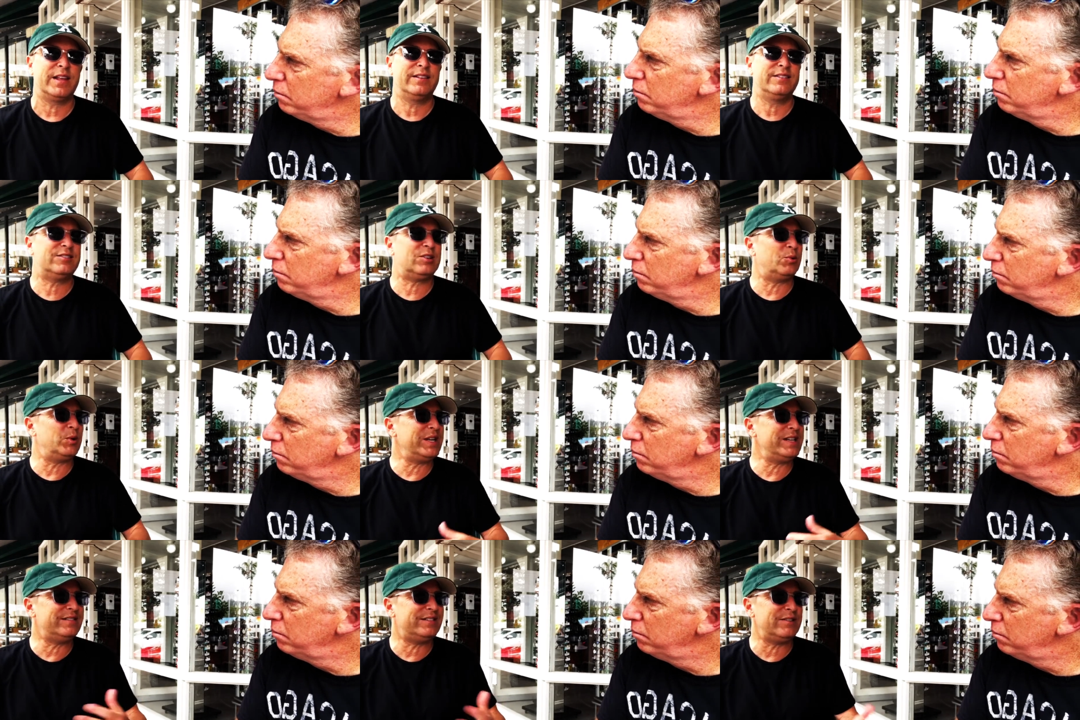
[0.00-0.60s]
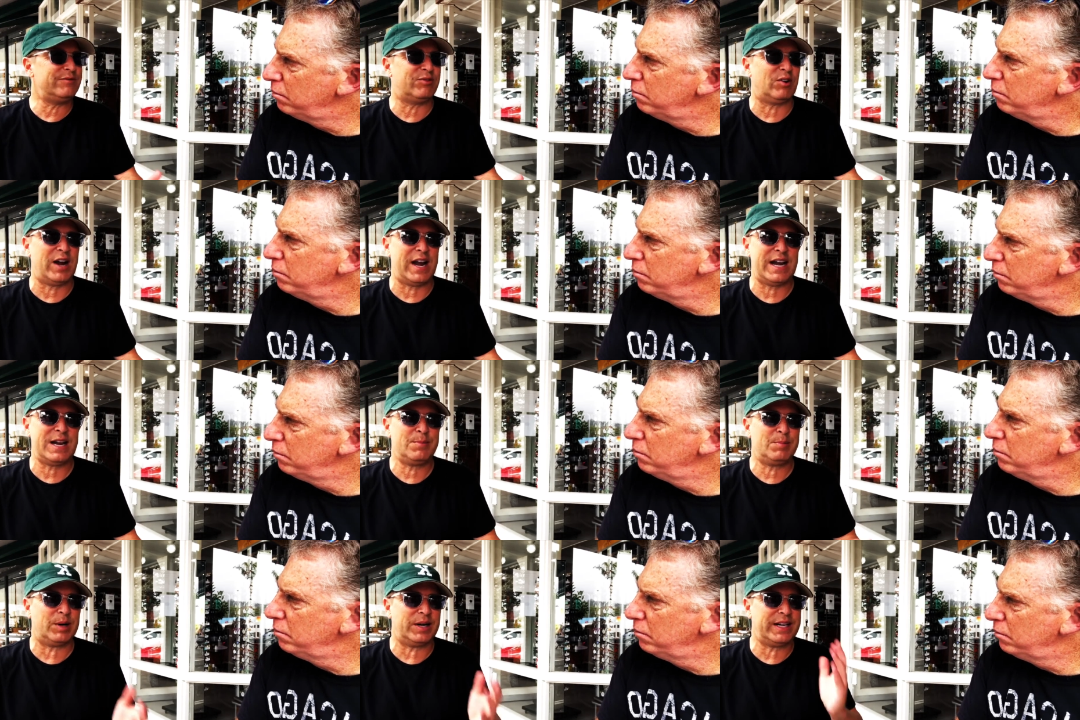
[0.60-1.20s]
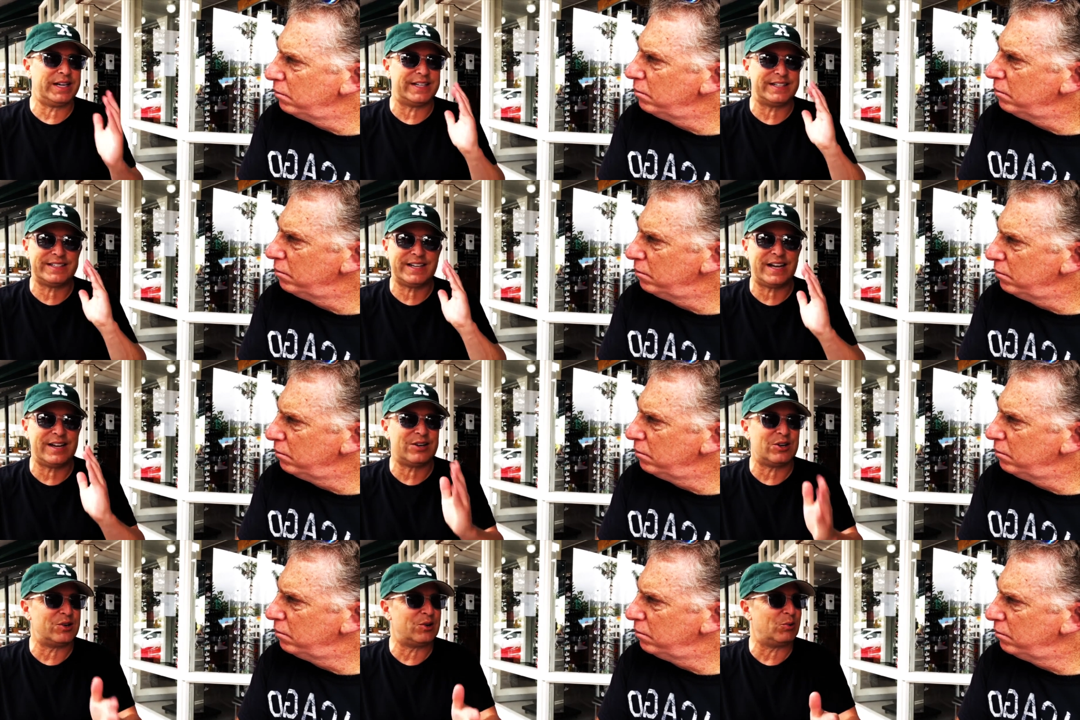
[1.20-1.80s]
Speaker 1: So easy for anybody to
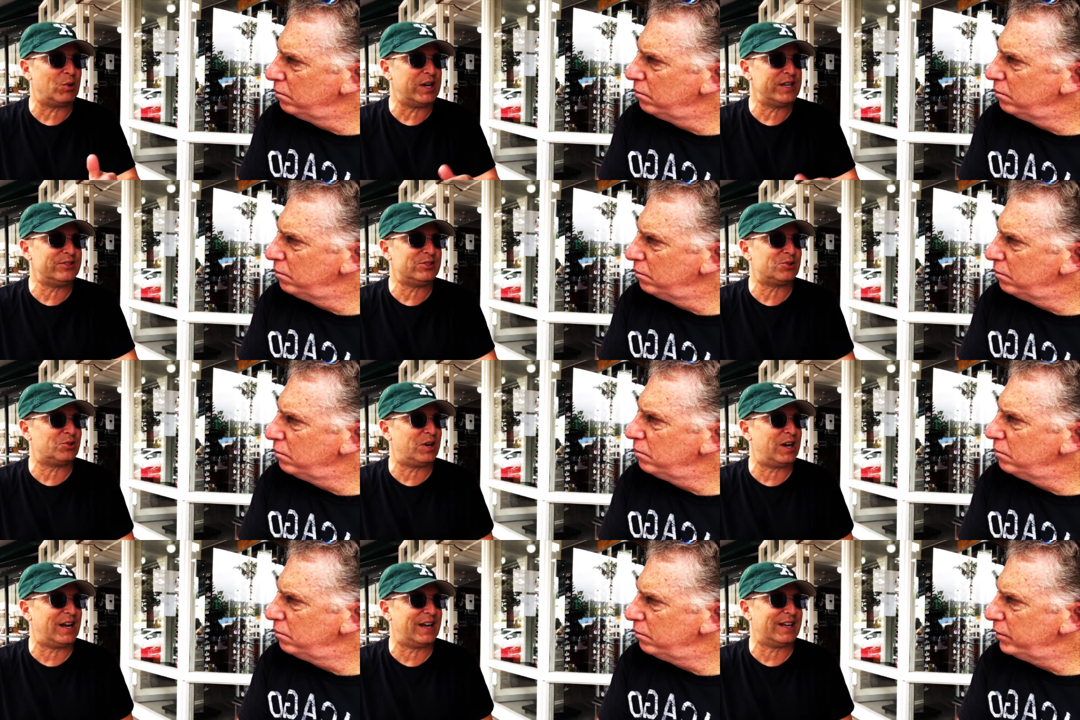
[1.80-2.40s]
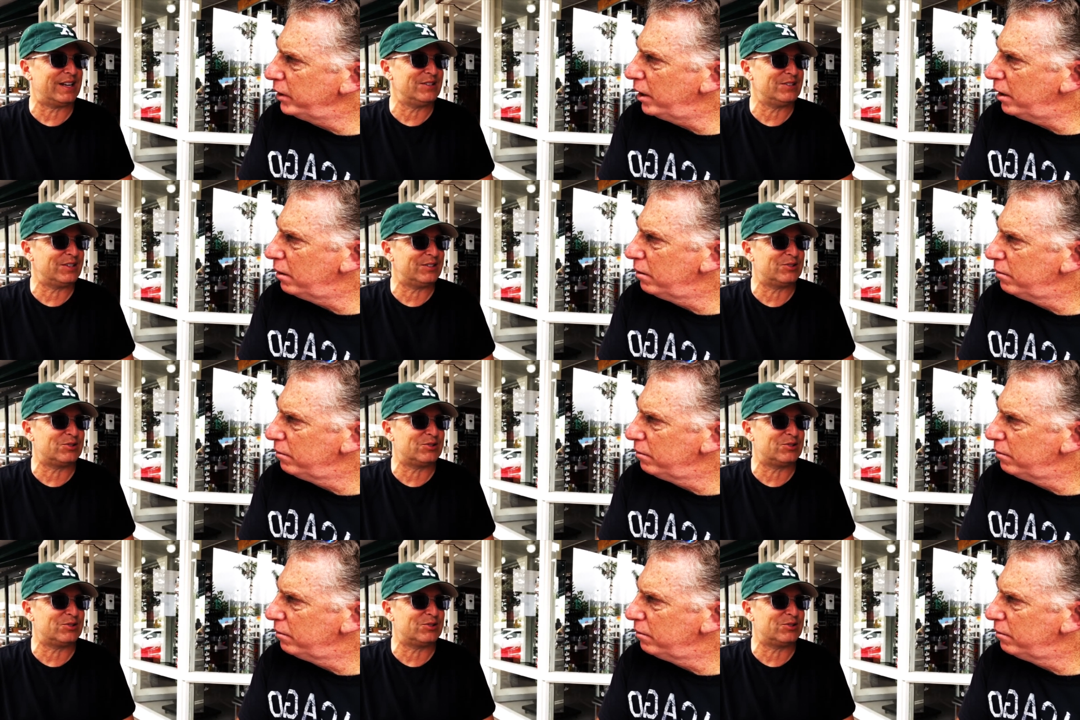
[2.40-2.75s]
take on a racetrack and just